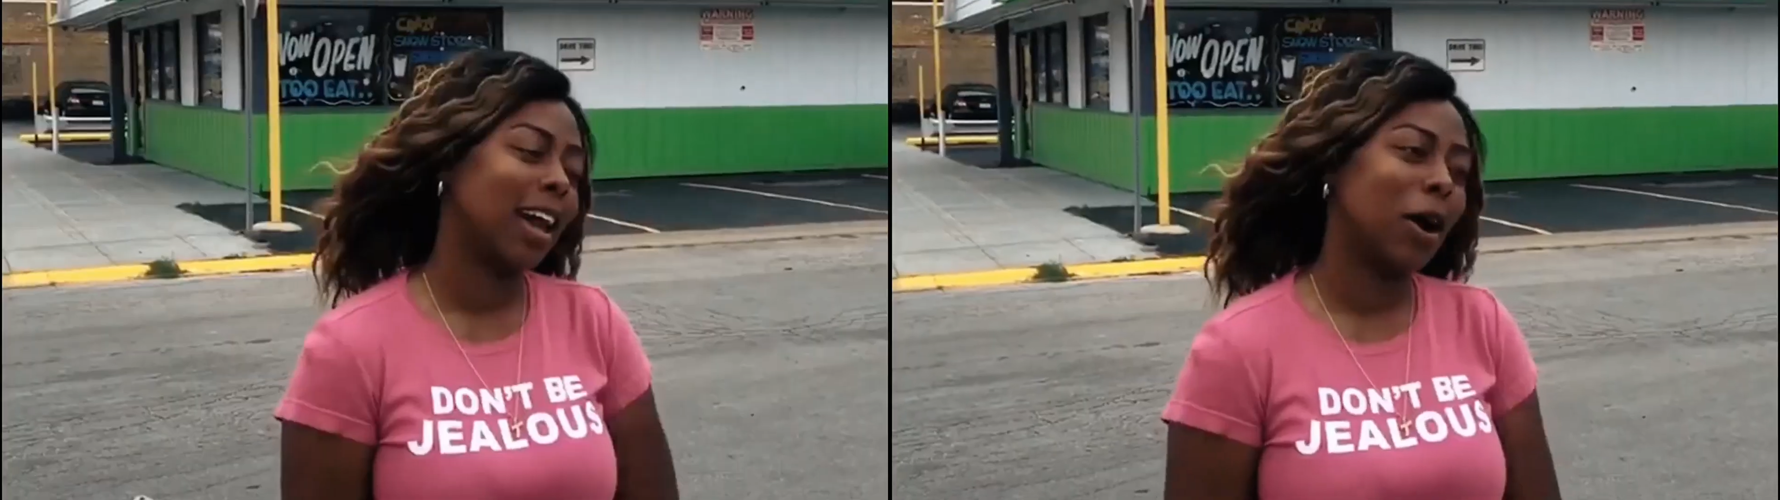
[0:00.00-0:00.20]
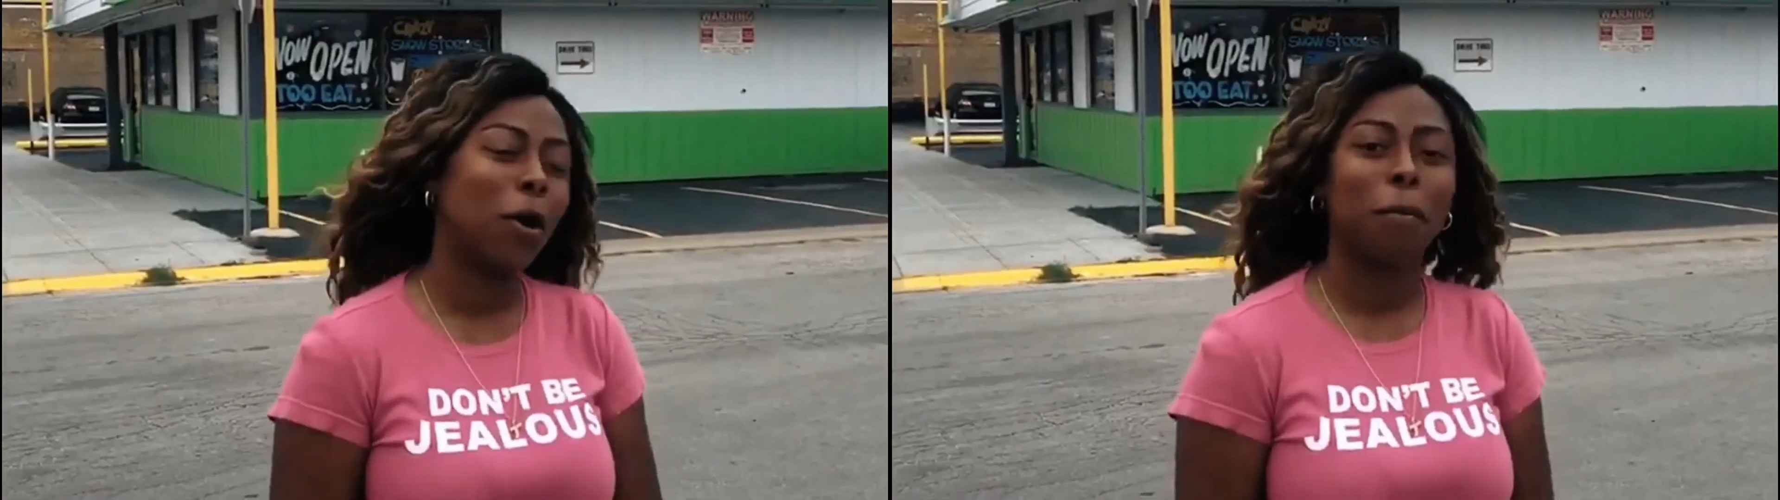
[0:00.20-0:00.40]

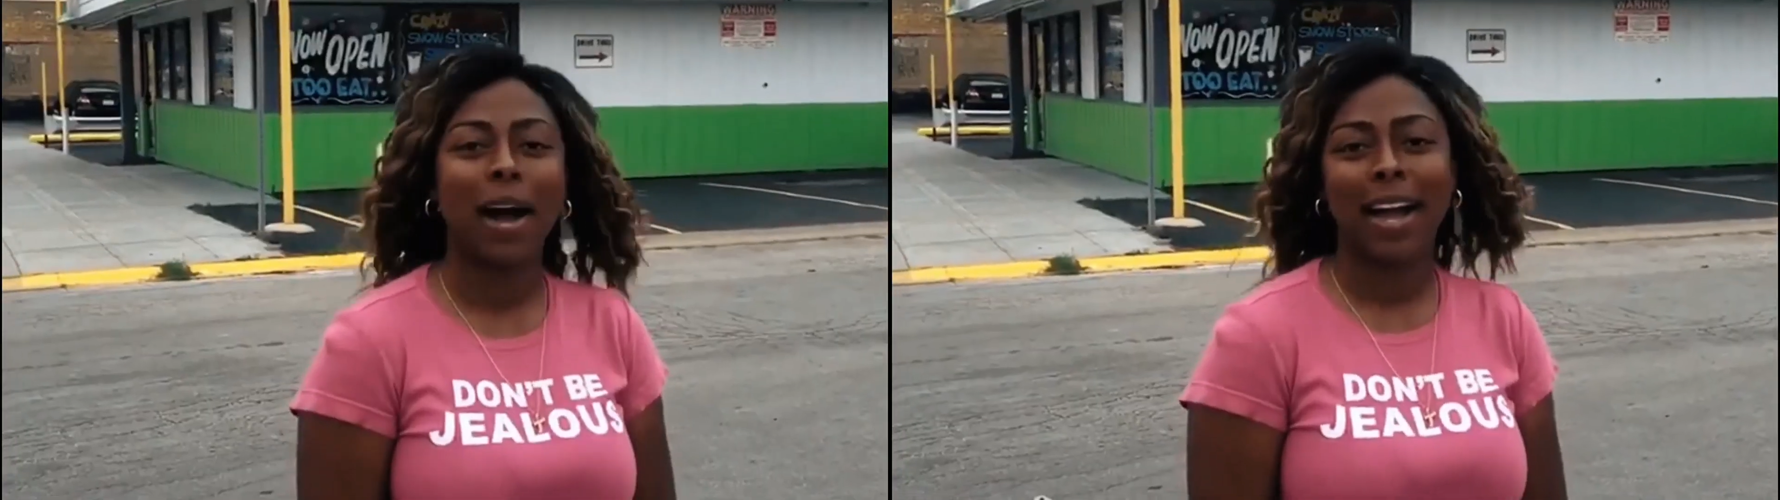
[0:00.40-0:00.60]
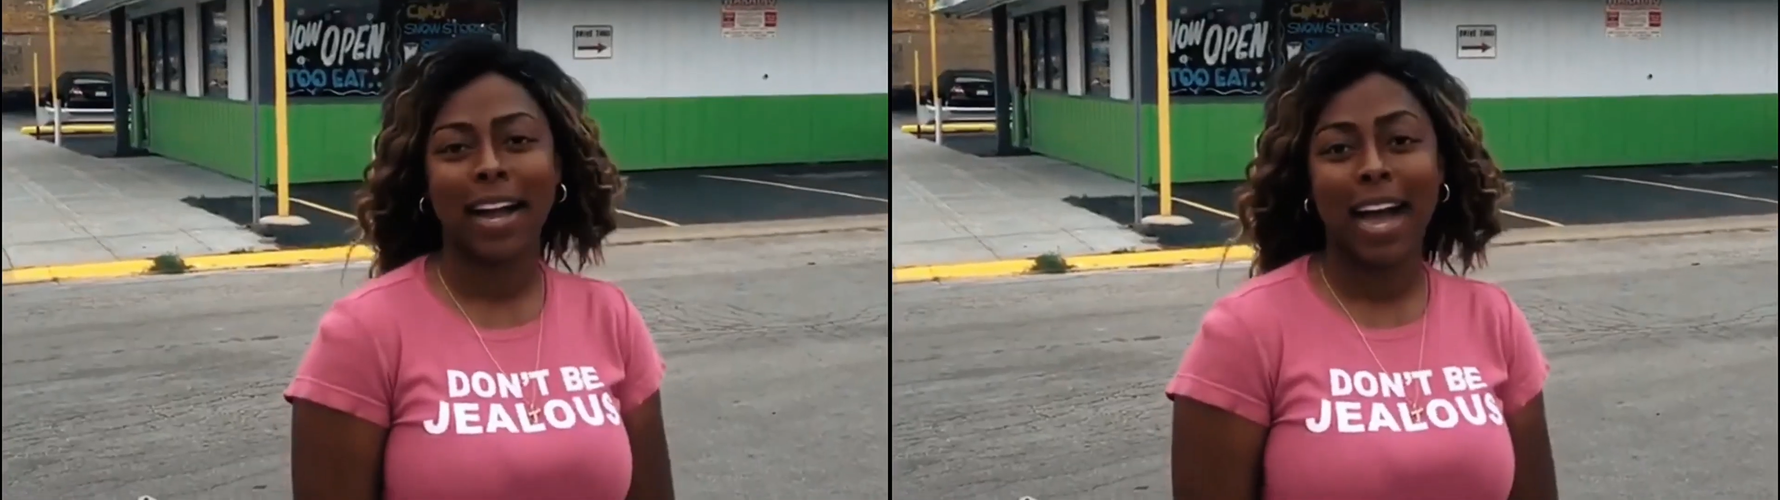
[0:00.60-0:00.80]
gonna
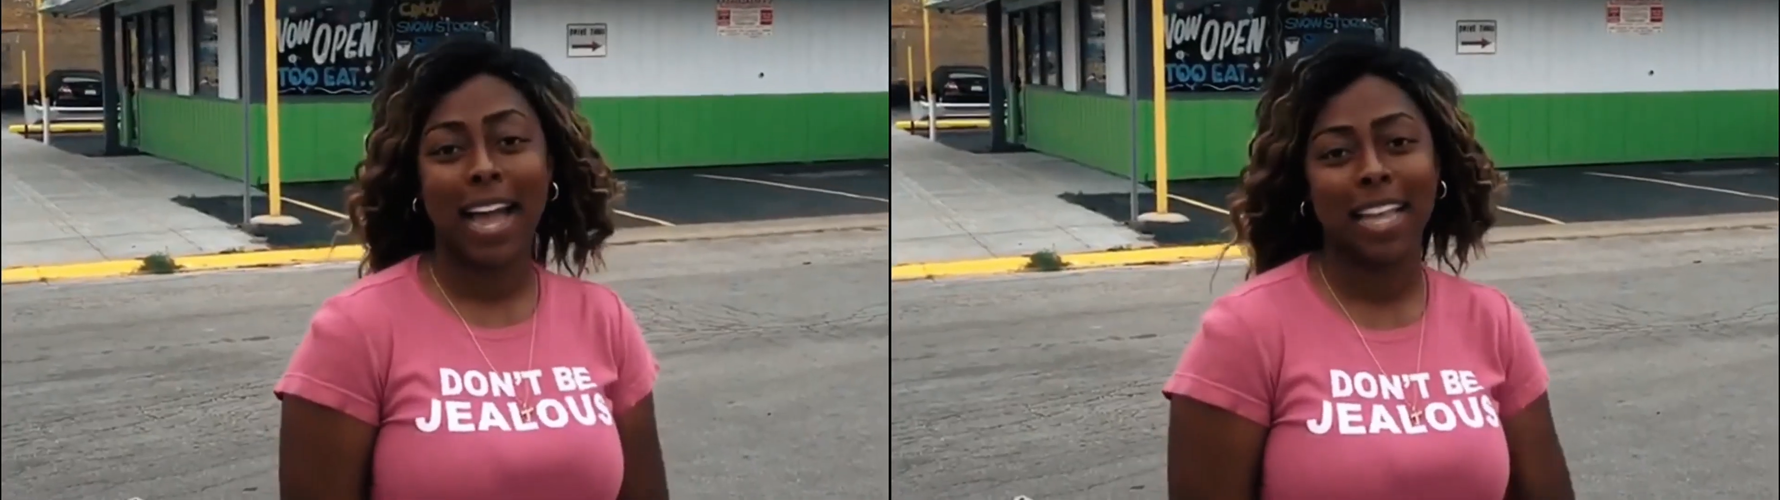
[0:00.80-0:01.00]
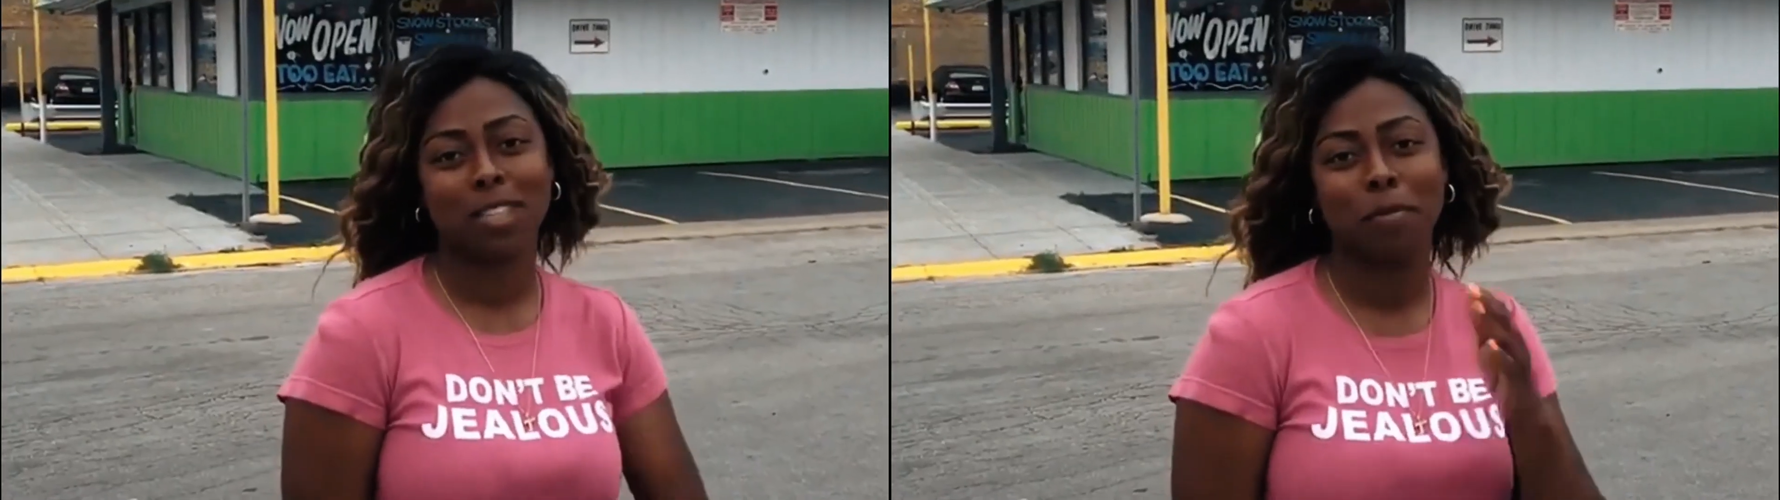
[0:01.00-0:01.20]
wait while
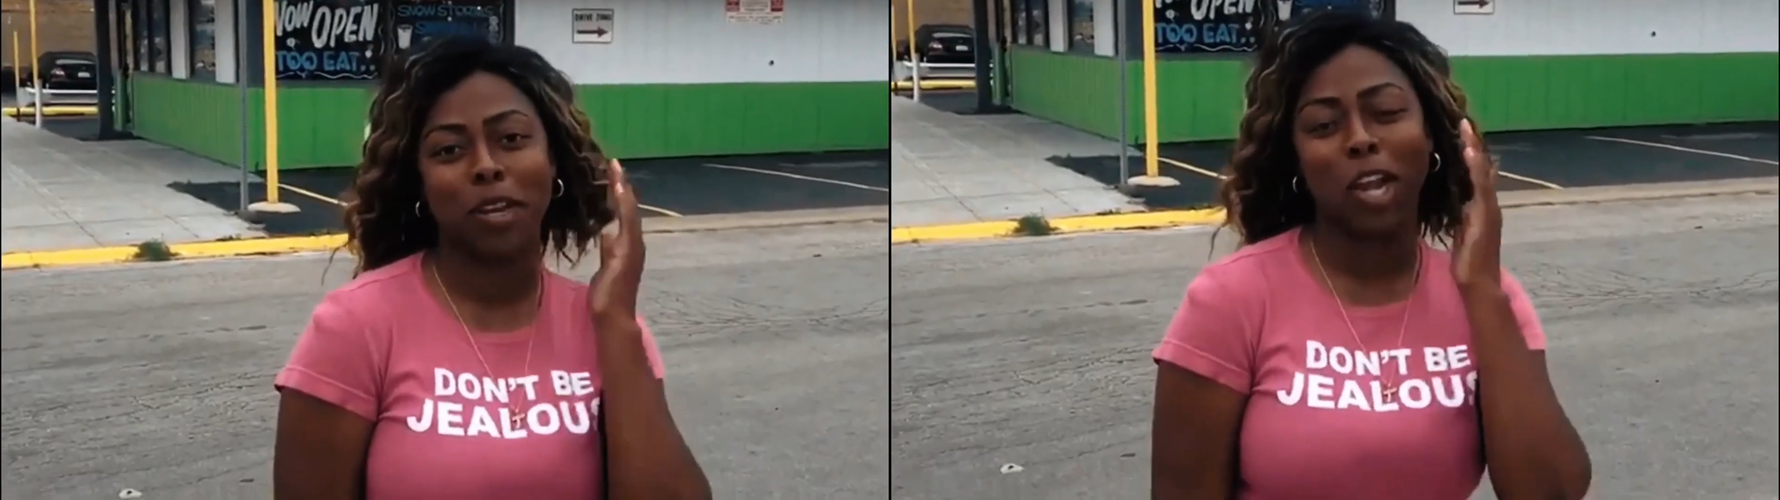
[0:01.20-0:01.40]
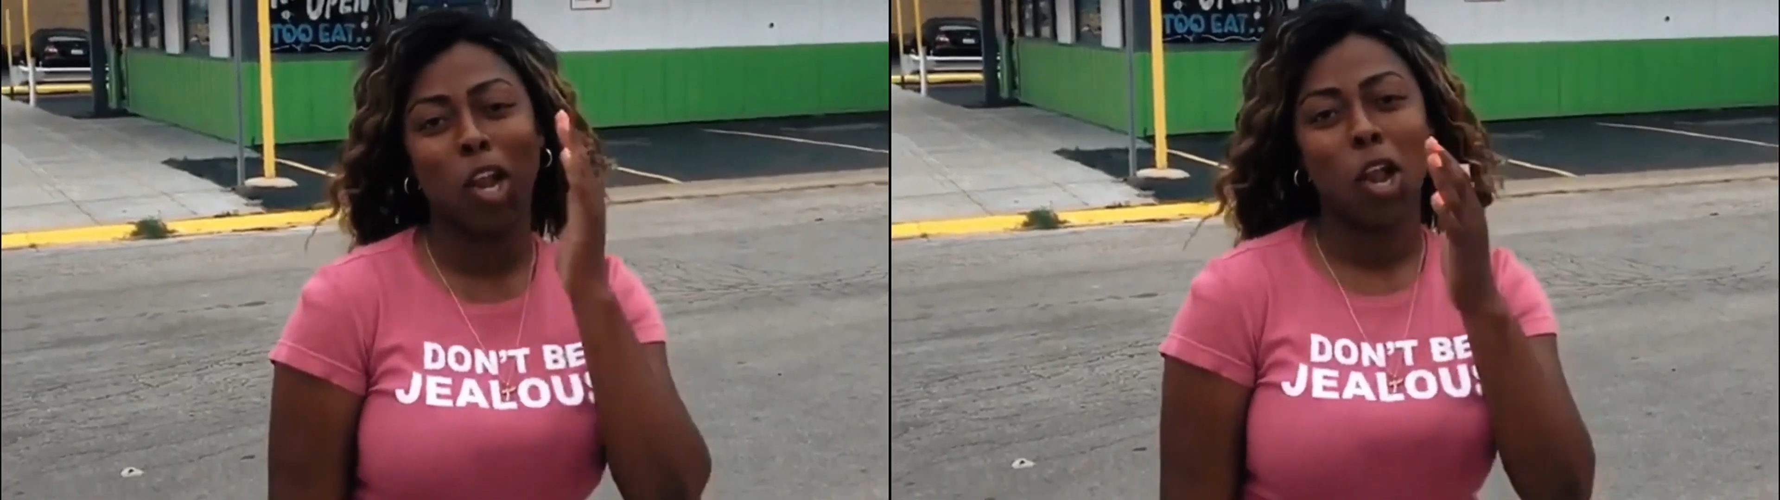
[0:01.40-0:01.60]
homes burn
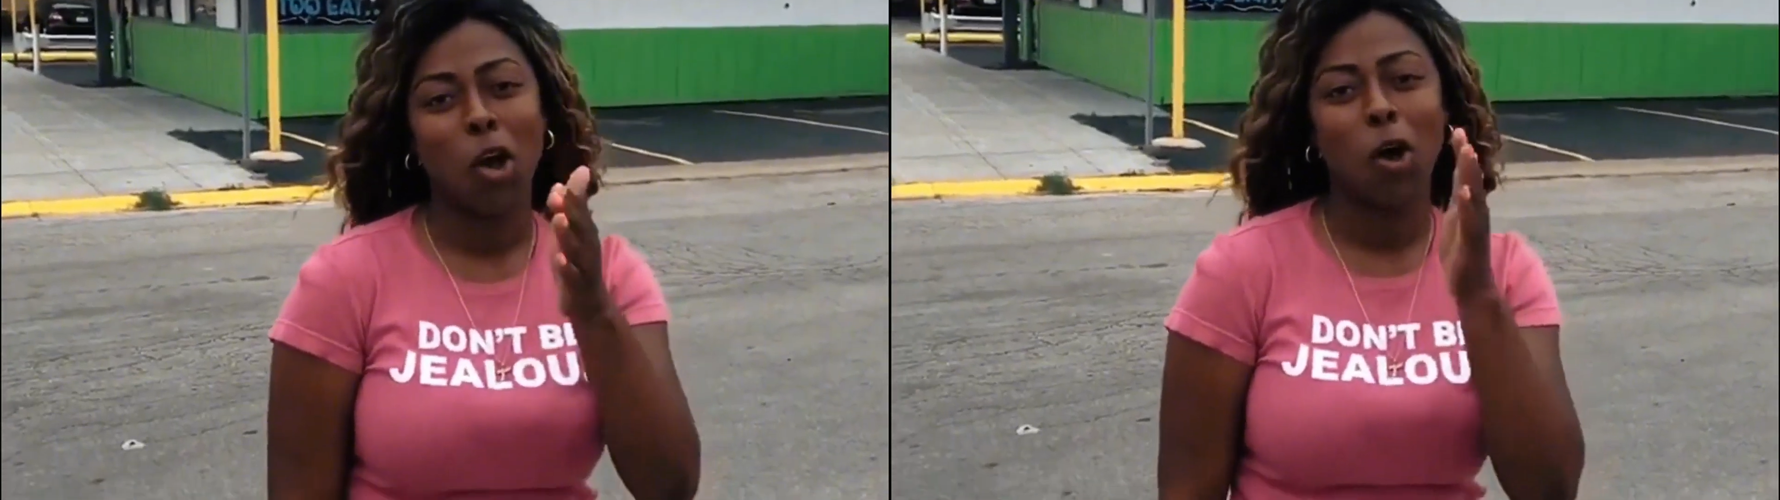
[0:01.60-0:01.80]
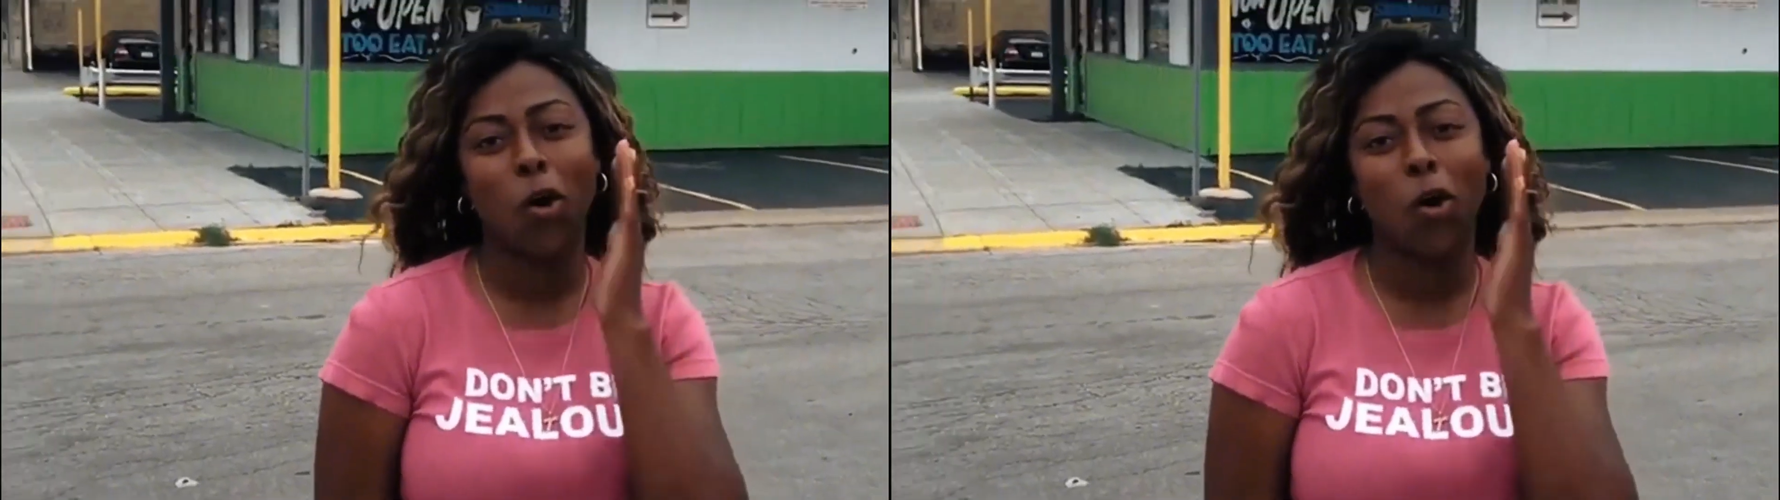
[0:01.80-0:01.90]
down?